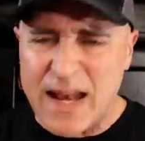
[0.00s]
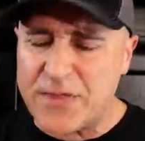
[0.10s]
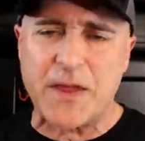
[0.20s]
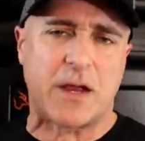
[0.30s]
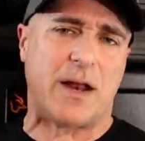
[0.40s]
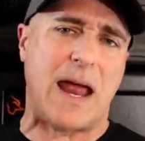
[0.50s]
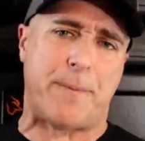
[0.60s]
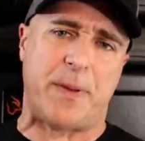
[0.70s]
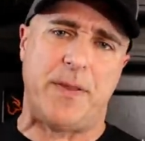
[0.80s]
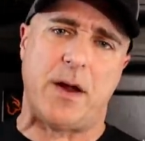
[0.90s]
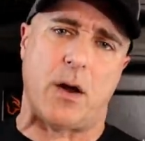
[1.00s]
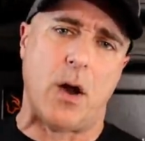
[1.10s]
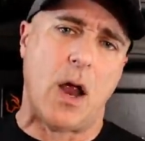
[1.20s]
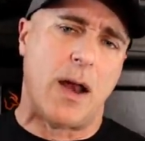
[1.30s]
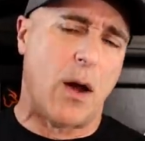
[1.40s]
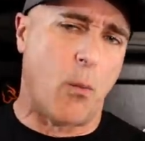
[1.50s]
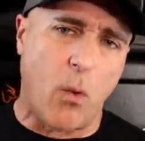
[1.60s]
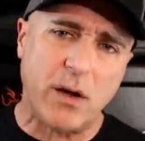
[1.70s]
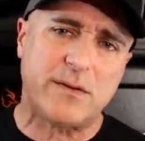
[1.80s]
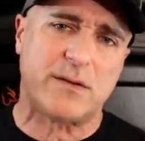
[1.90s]
anything could happen there. Now,
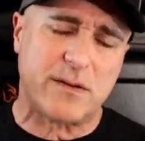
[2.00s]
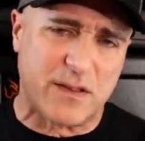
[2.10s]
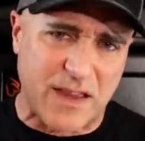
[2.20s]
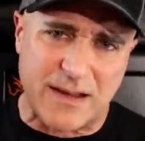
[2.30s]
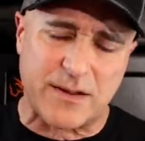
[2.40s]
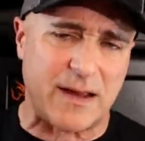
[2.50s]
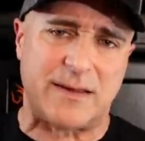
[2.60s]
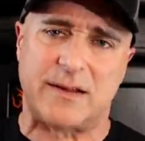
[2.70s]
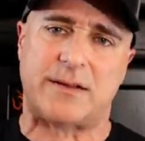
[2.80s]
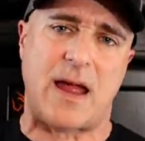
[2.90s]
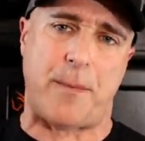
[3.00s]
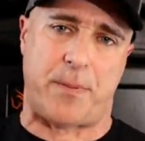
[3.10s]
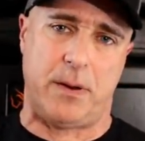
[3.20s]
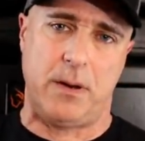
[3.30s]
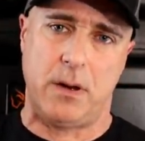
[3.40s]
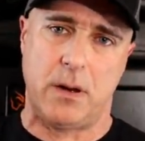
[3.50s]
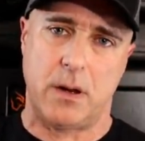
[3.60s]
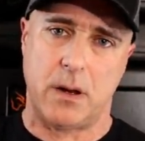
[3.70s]
once things like this happen,